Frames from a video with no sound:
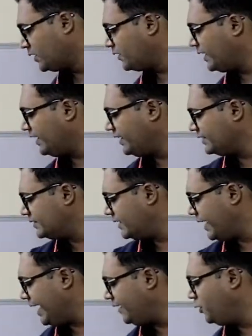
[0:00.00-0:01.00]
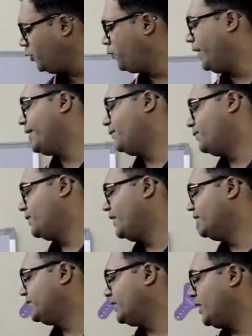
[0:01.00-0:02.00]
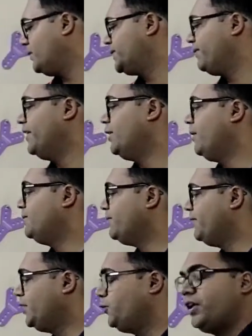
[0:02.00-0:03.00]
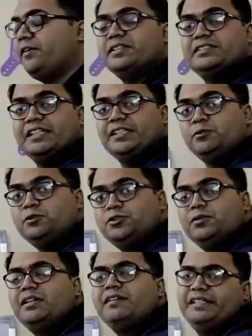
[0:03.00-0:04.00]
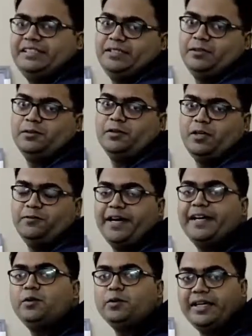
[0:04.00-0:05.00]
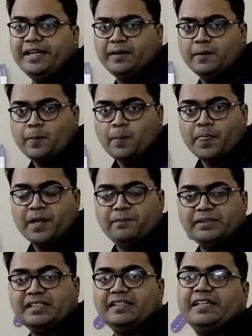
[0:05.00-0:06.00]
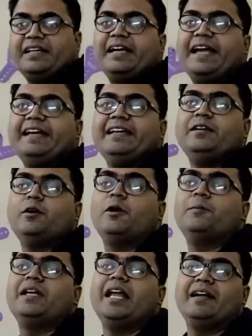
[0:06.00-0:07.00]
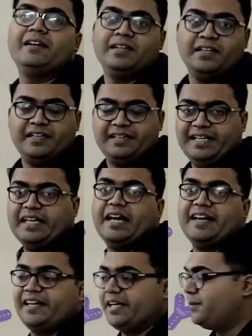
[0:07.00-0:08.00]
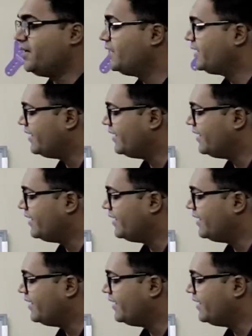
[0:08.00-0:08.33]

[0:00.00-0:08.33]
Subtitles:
So that is 8:5 instead of 7:5. 7:5 is the usual ratio of A to T present in any normal tRNA, but it